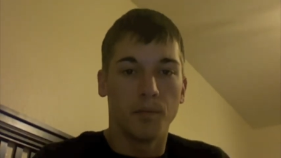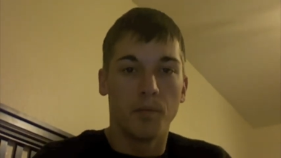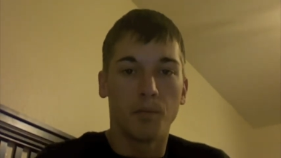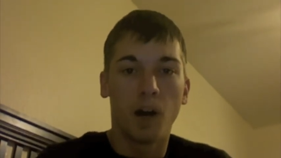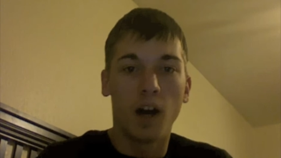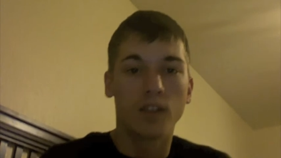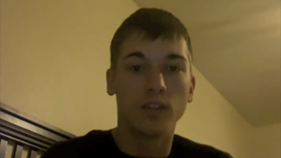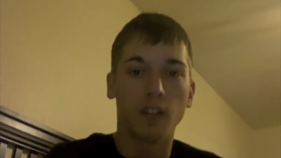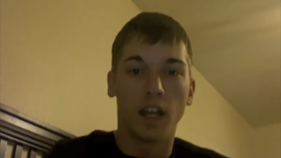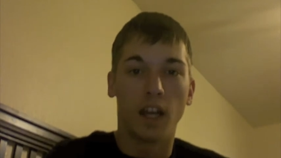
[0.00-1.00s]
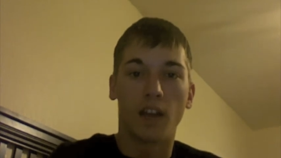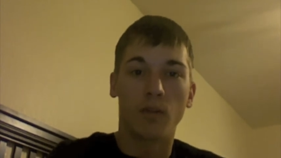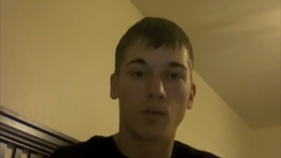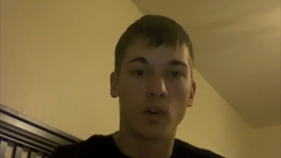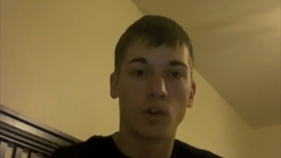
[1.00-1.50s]
model
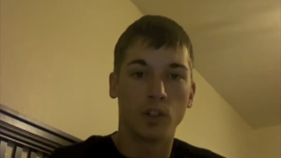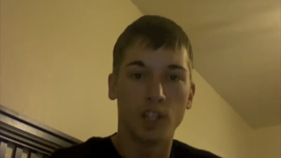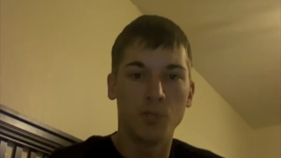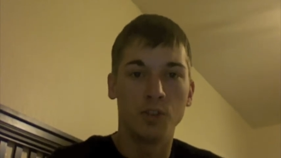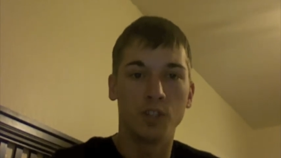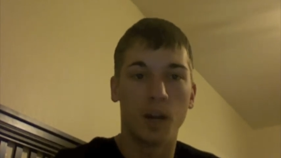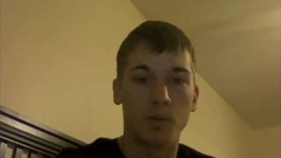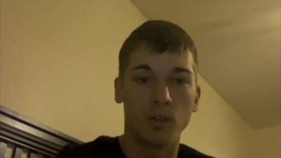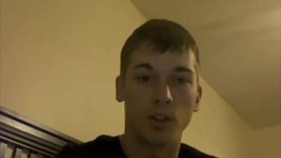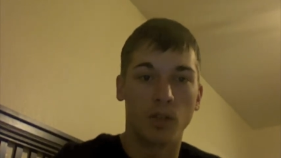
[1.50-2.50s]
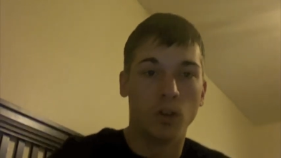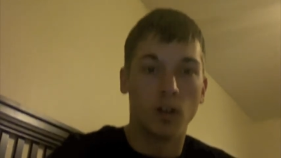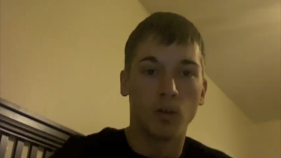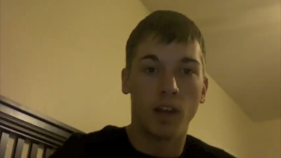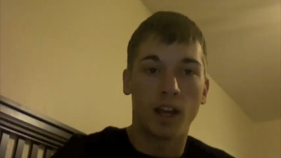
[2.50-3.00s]
and were jibber-jabbering.
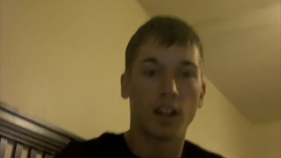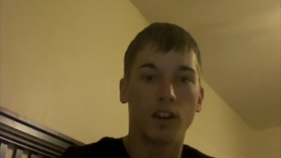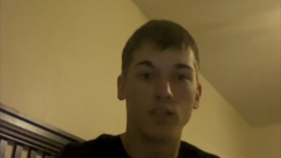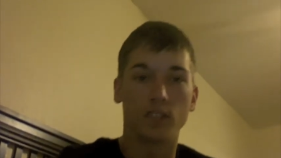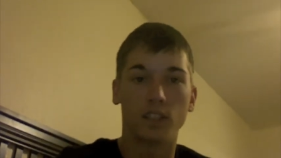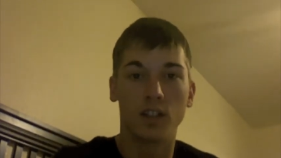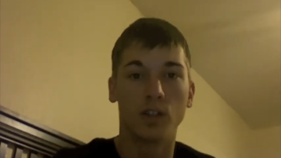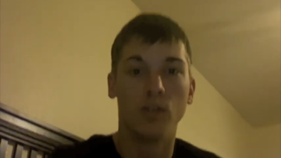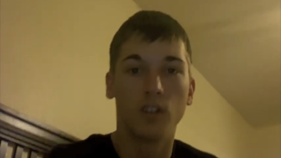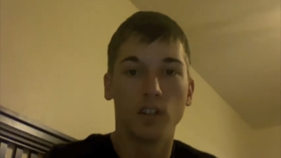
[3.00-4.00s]
Well, we got nosy, so